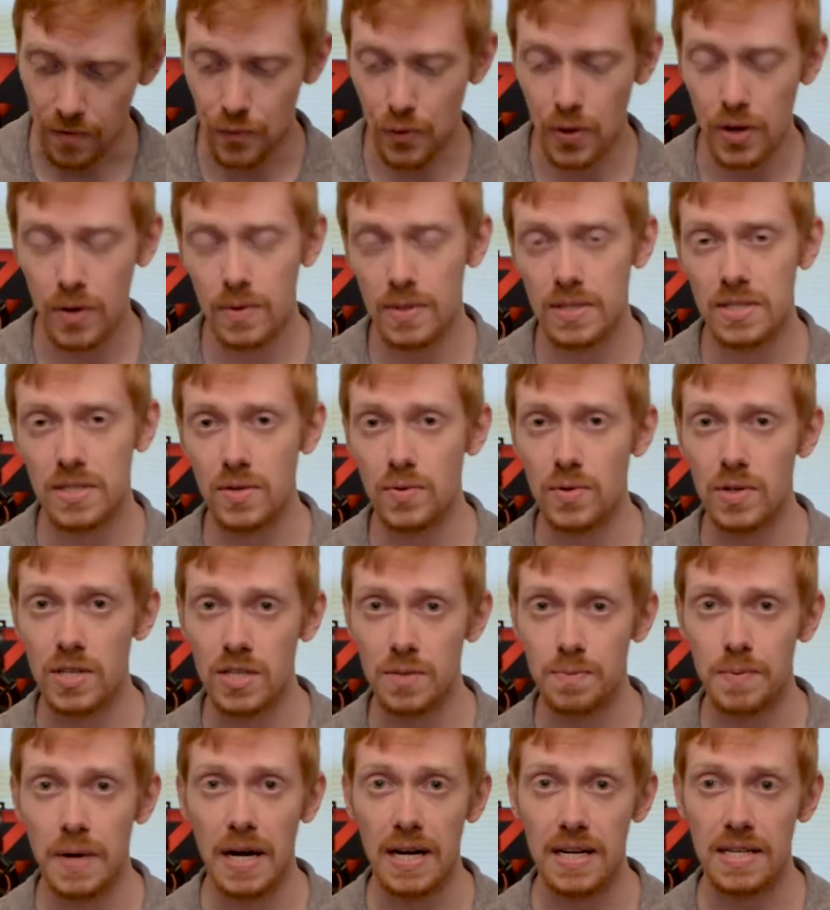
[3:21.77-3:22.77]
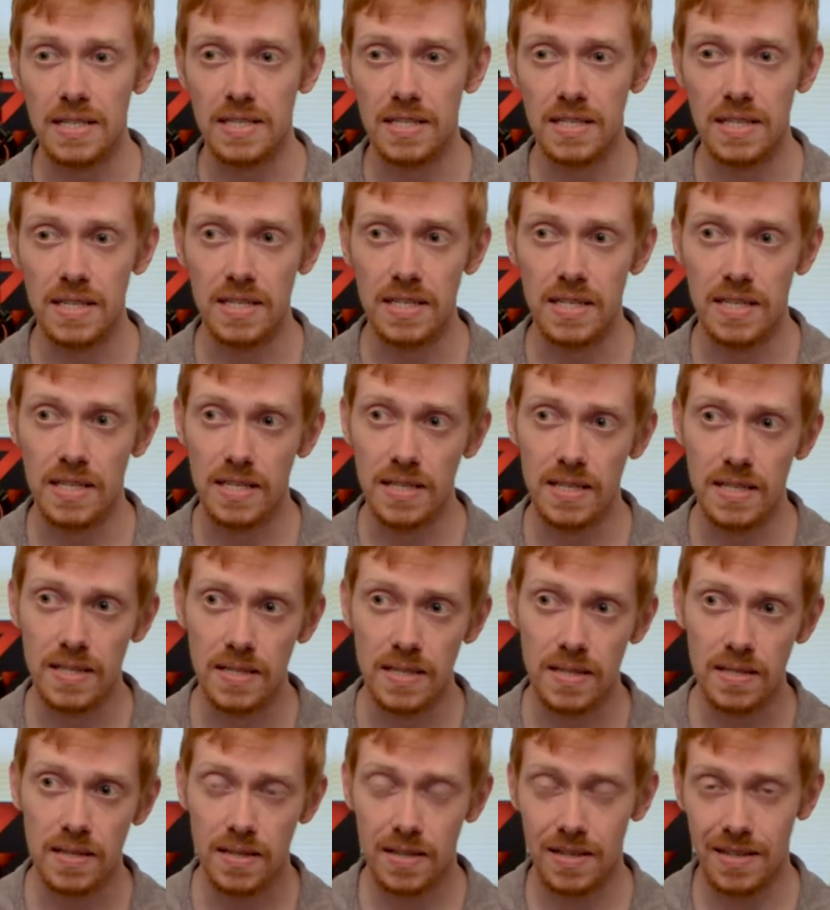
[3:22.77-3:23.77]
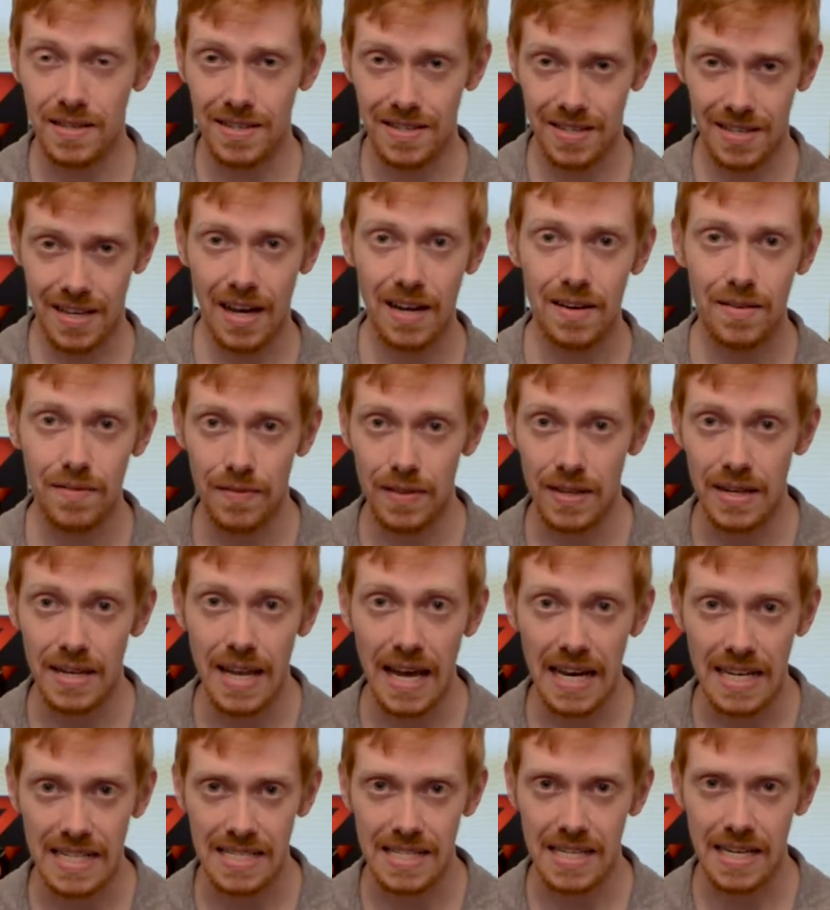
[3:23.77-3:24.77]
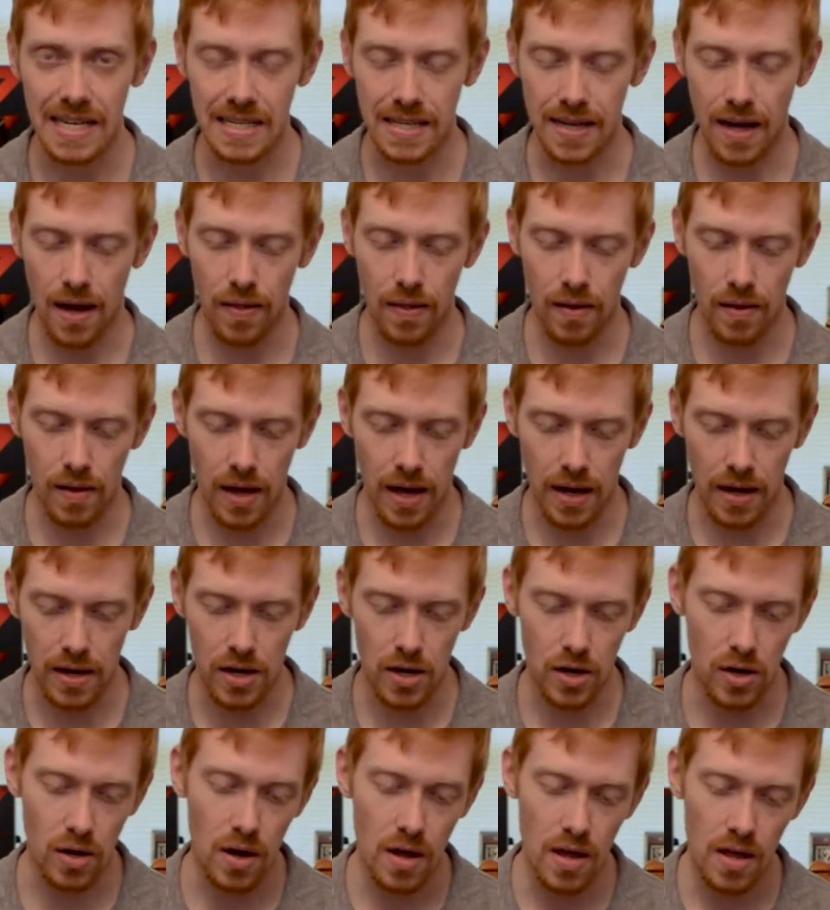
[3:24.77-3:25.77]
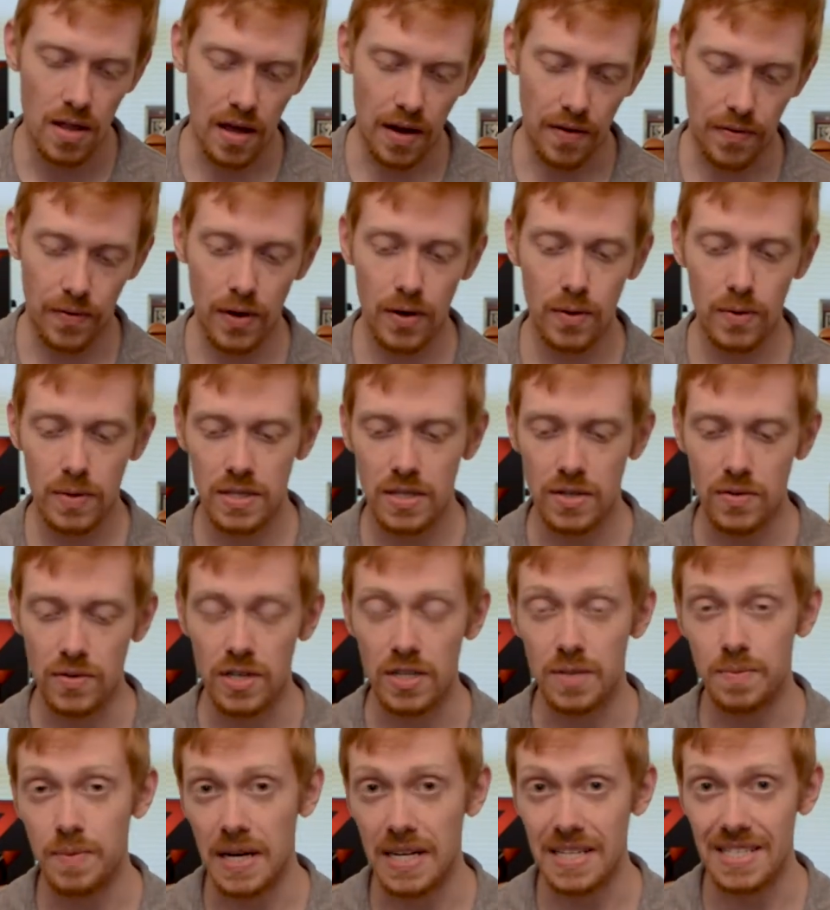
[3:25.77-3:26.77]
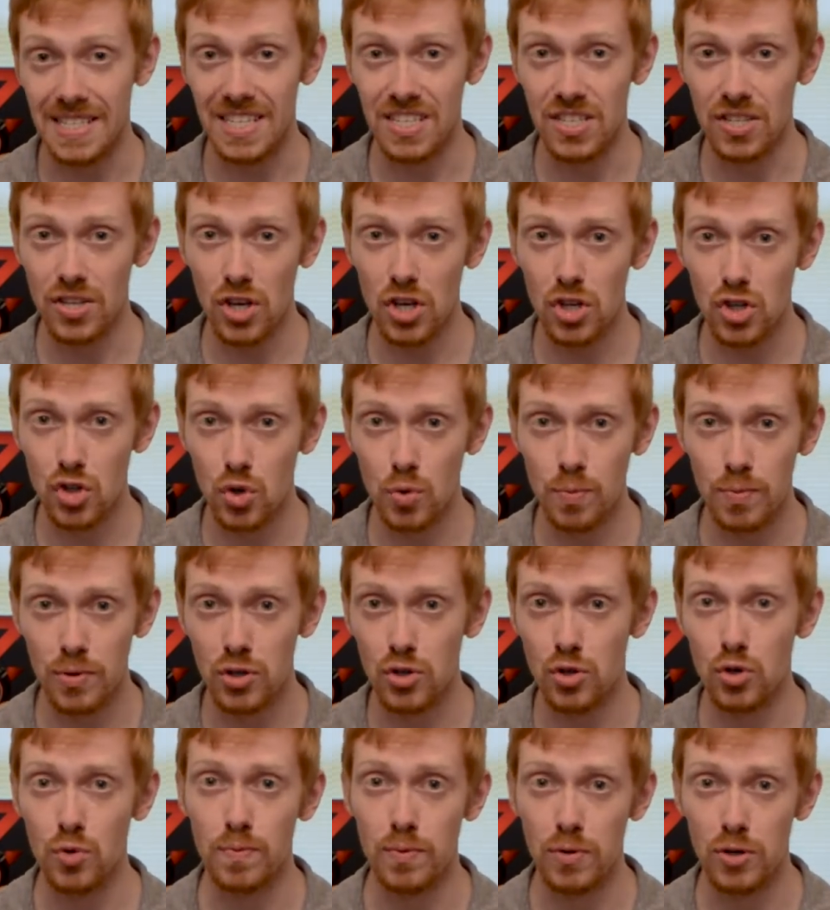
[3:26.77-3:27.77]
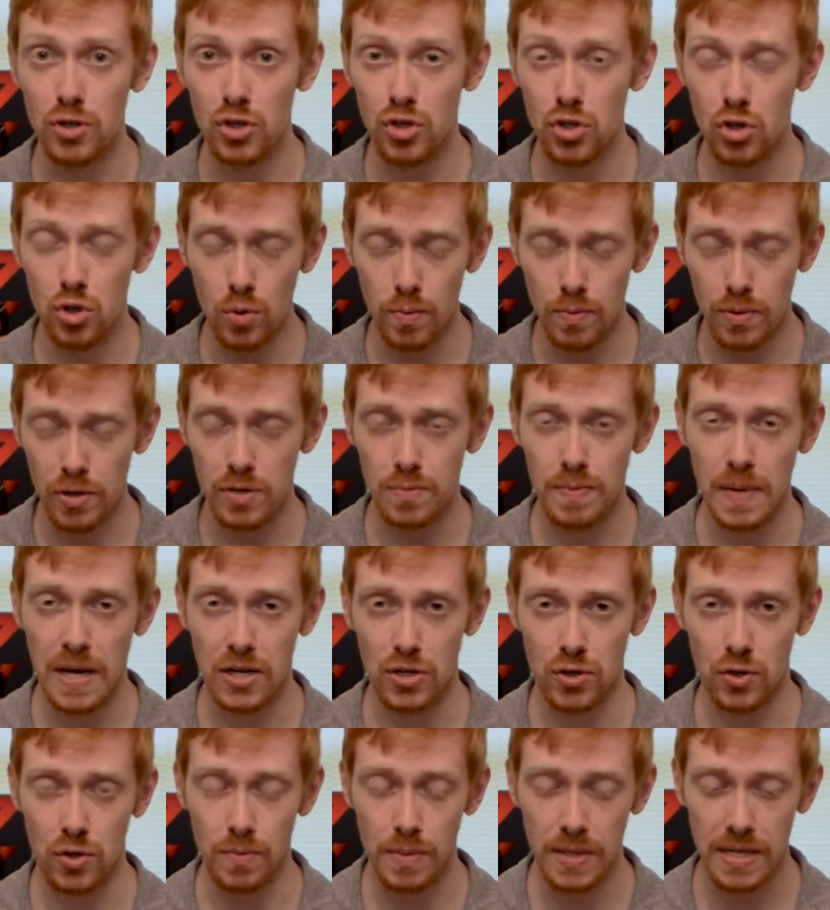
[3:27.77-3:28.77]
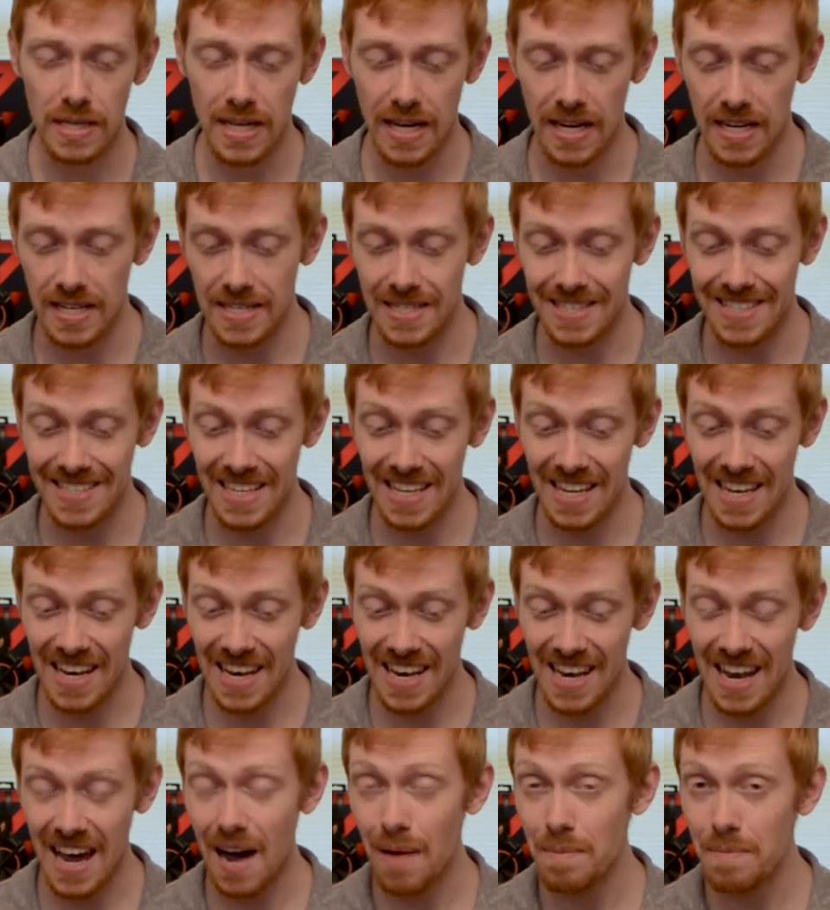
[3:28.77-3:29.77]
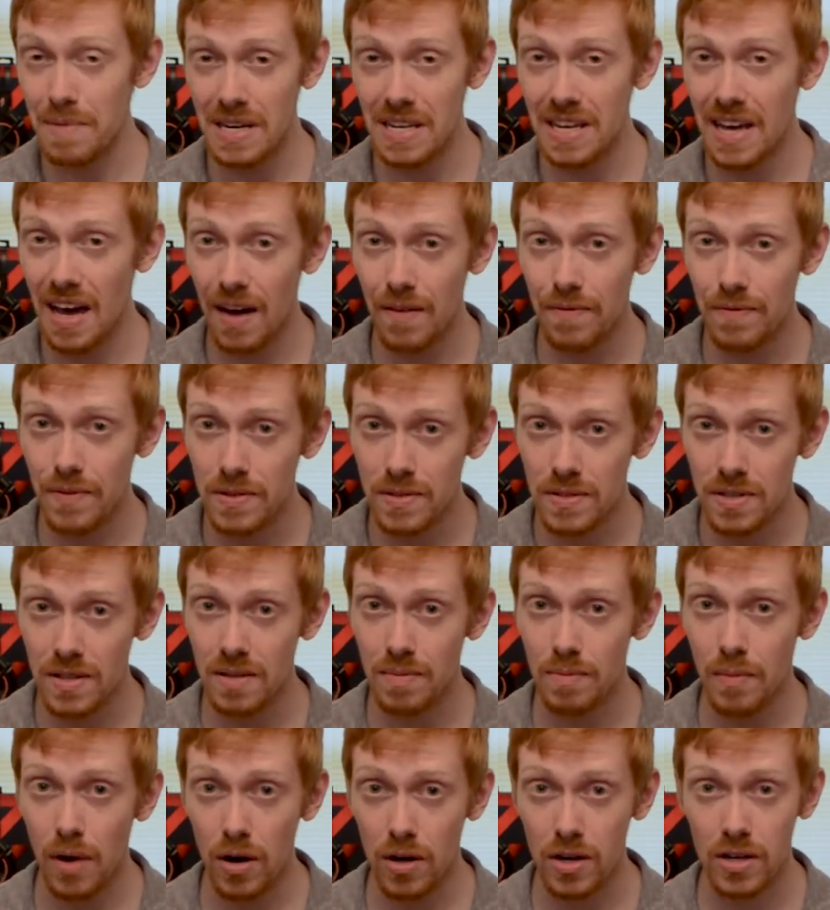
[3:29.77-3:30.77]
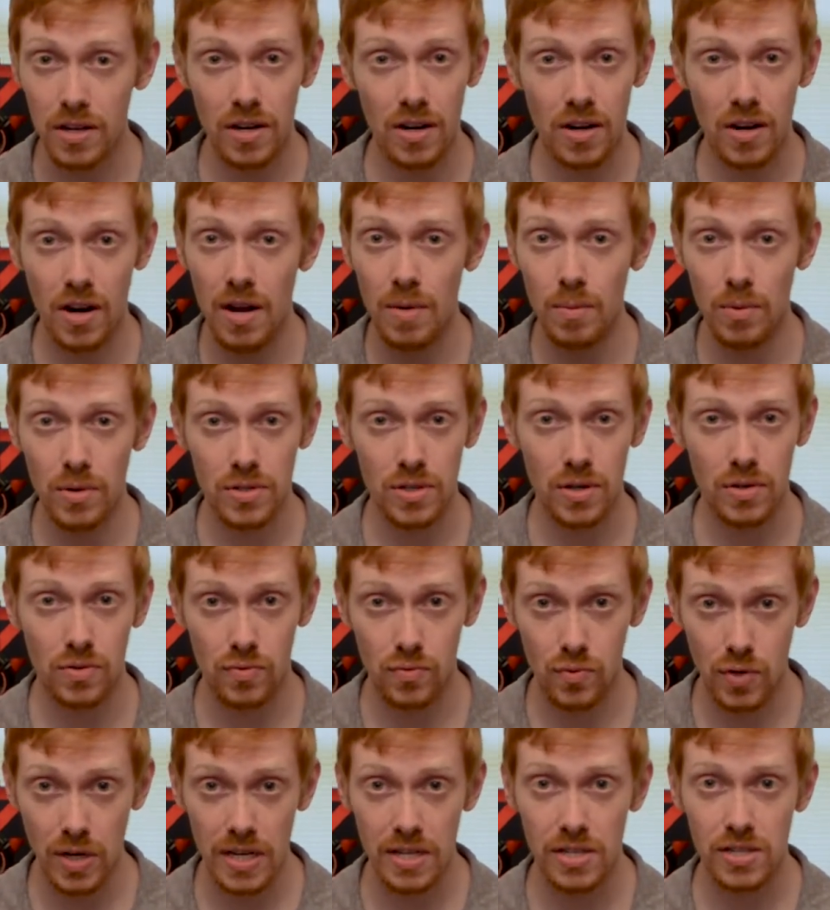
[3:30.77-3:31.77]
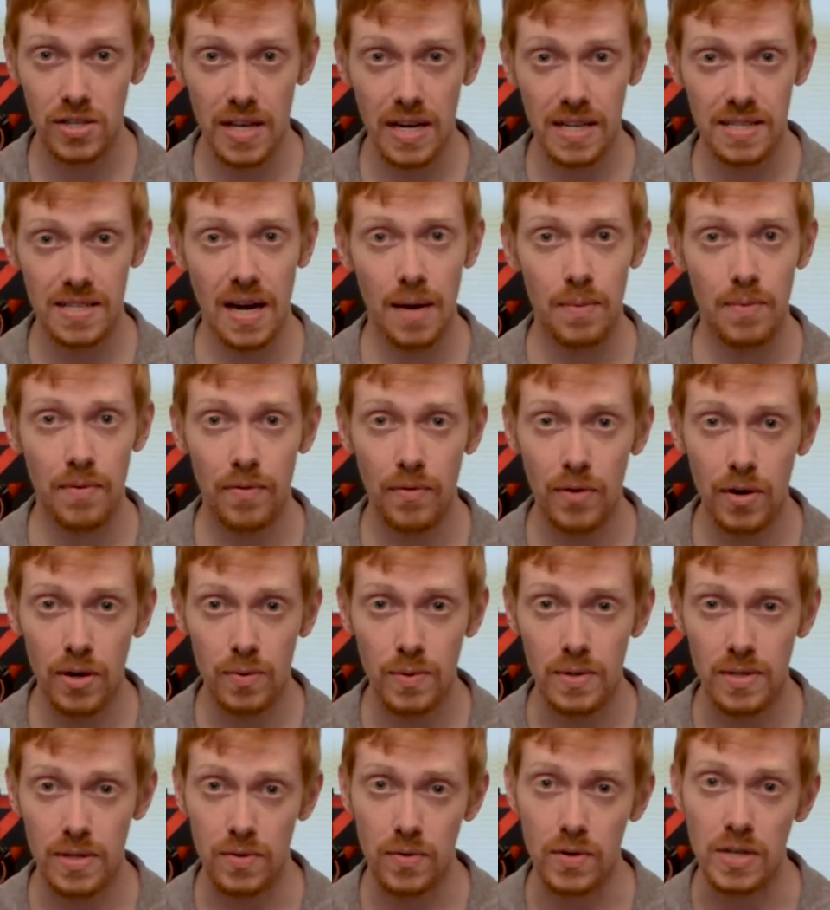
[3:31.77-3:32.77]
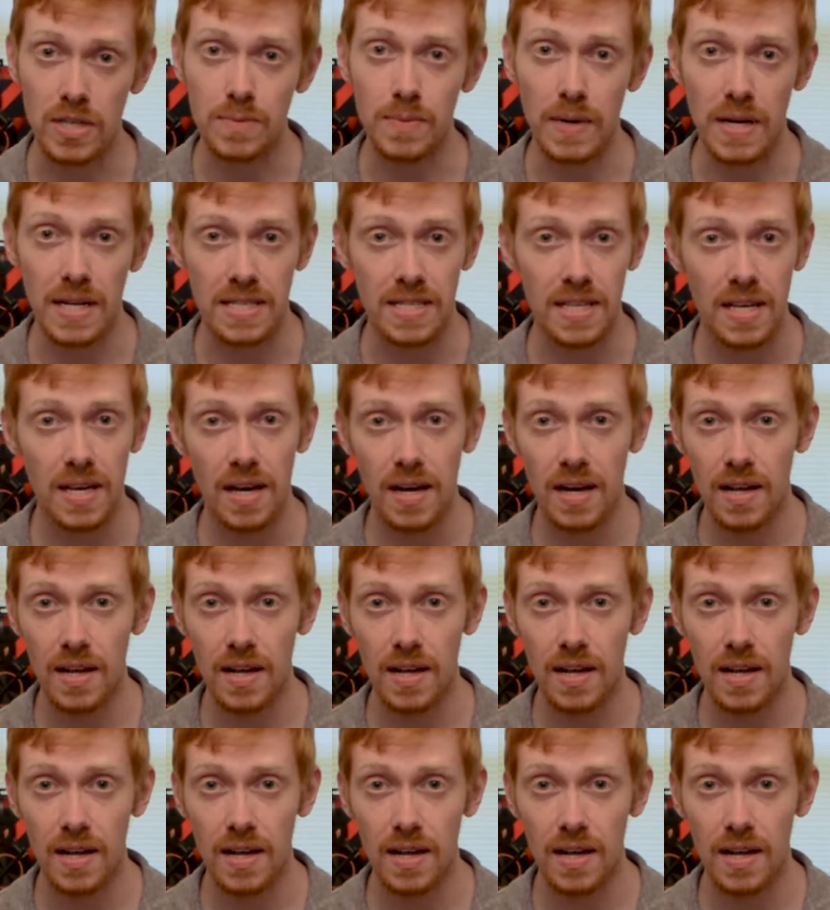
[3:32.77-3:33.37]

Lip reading: frequency response is kind of the next thing down the line here. That frequency response is super special because not many headphones on the market are able to reach that type of frequency response.